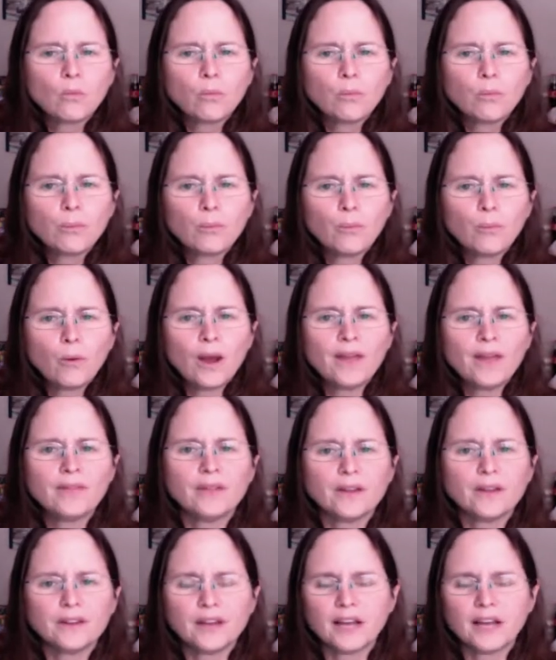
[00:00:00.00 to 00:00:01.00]
When
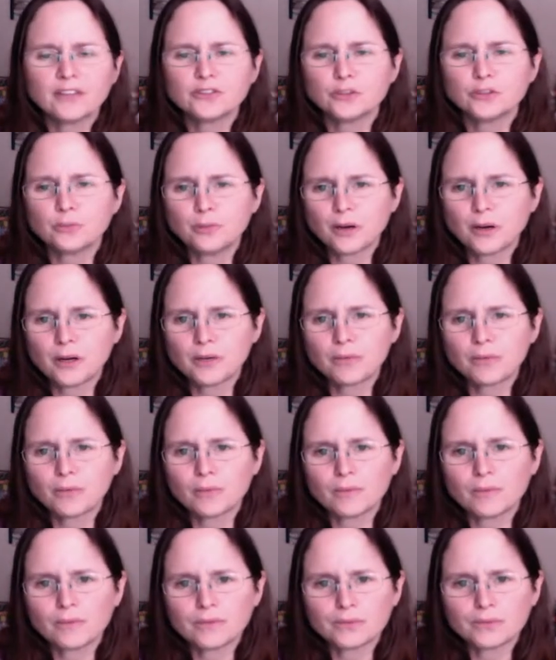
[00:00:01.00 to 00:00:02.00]
the National Park
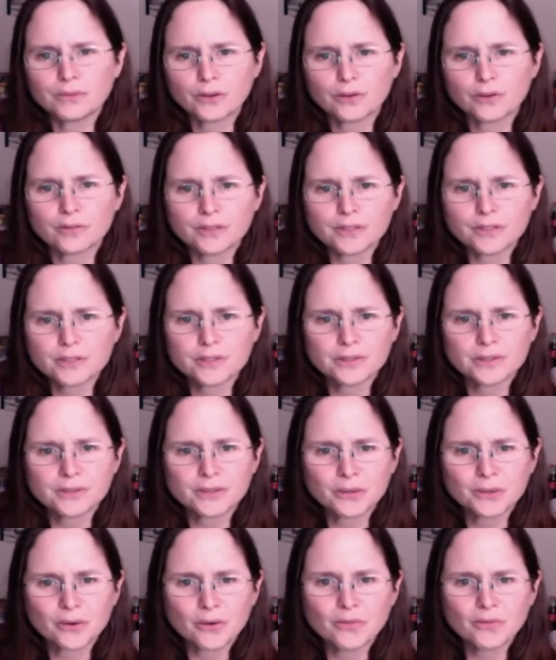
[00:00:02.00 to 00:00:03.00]
Service
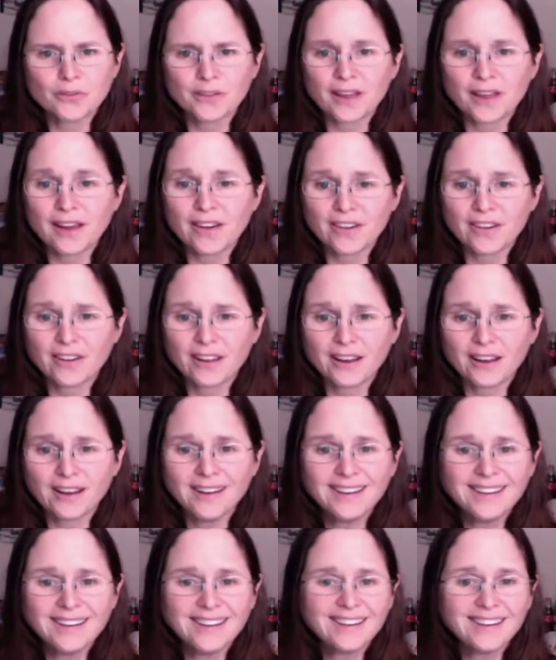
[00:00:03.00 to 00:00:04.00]
took over the area,
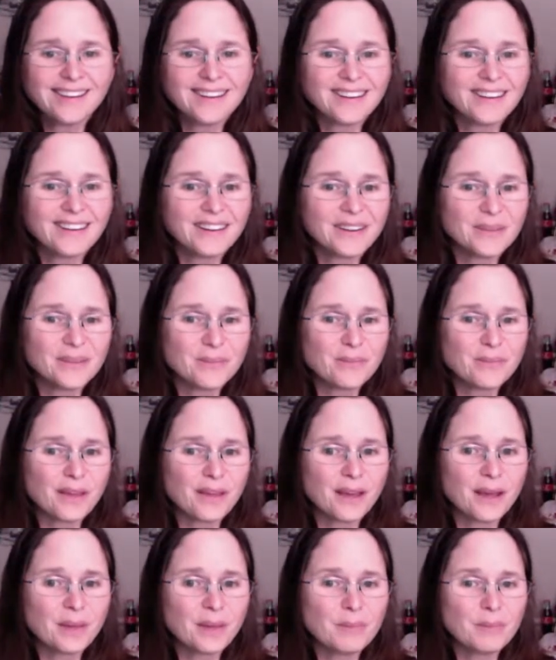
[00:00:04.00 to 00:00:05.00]

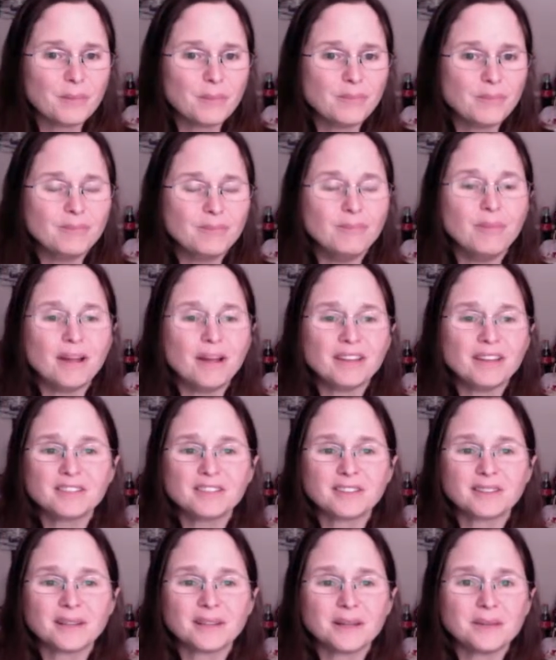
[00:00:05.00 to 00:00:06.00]
they
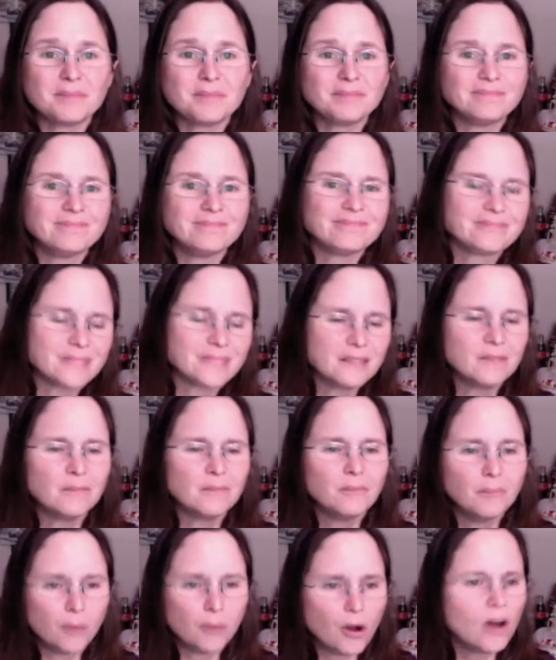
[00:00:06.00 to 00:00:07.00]
basically
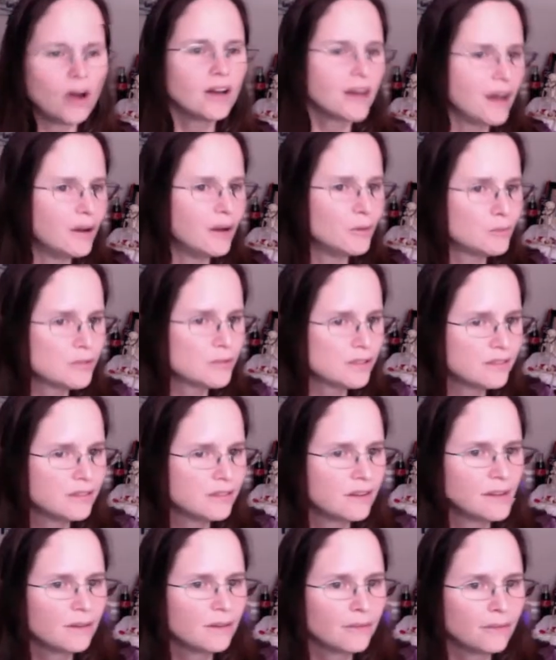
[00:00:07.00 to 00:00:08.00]
bought out
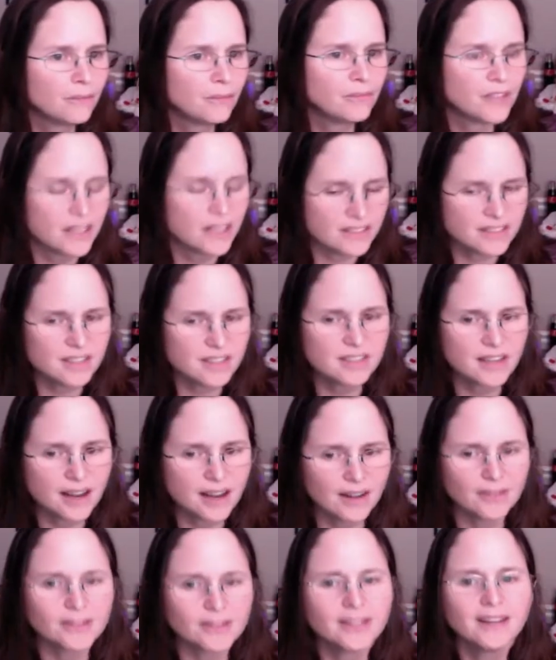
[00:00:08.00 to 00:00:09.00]
Daisy Town.